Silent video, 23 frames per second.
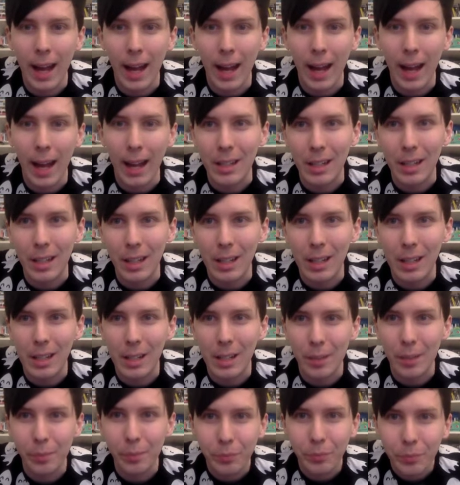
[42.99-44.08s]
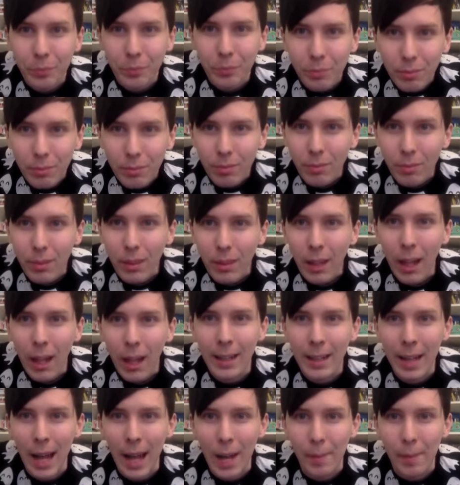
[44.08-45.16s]
Hey, Alexis
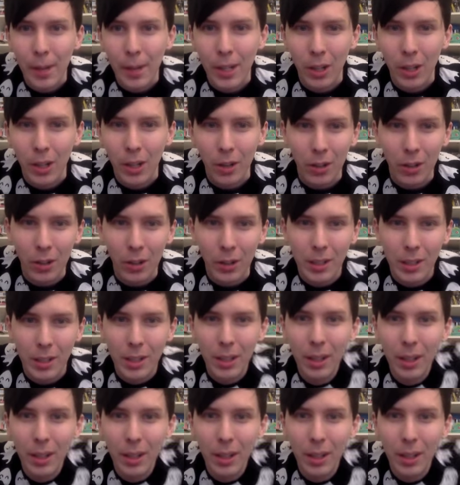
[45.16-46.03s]
and Kay McDonald